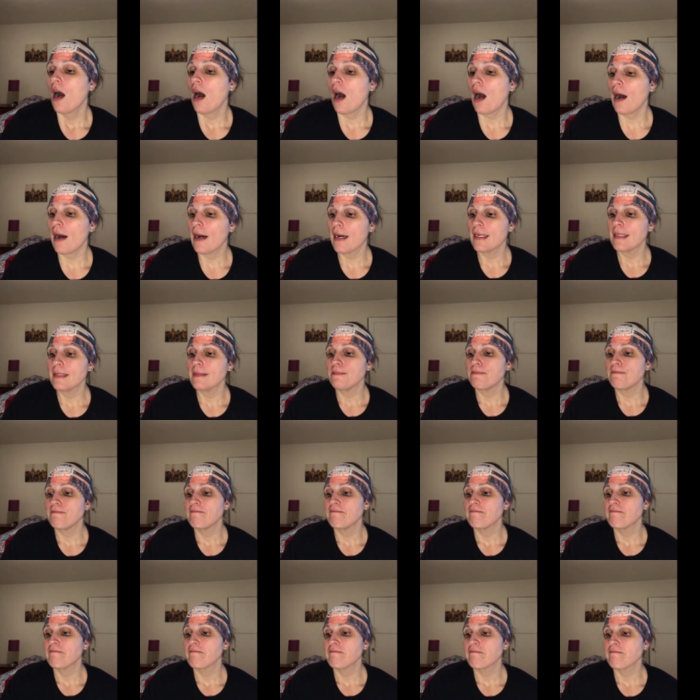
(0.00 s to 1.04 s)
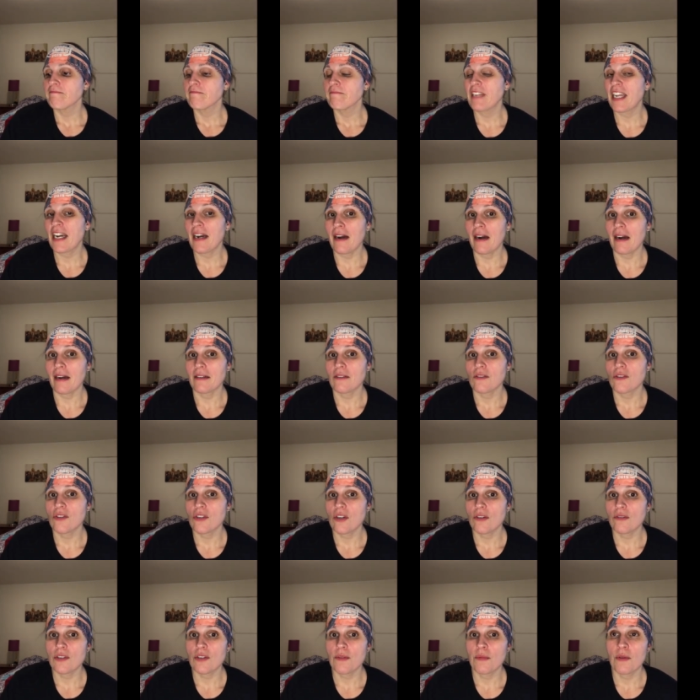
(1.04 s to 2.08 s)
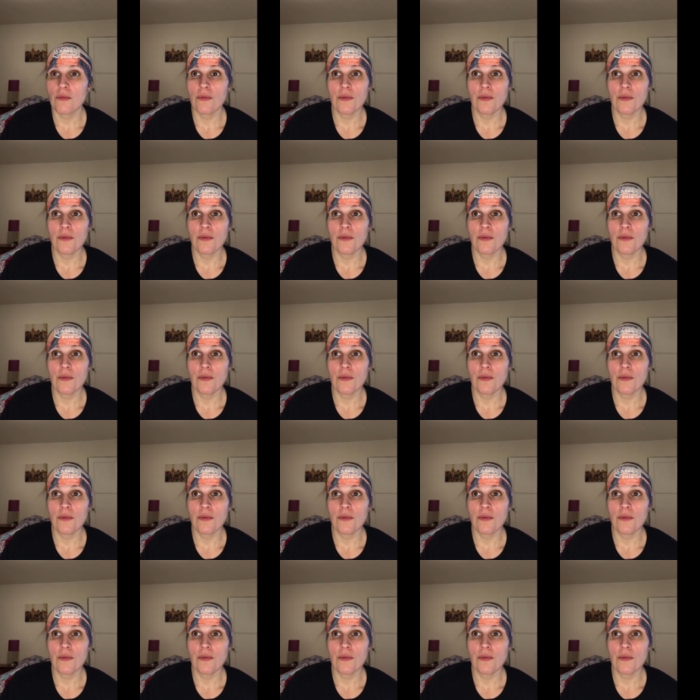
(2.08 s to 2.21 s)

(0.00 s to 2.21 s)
um, yeah, so it's gonna be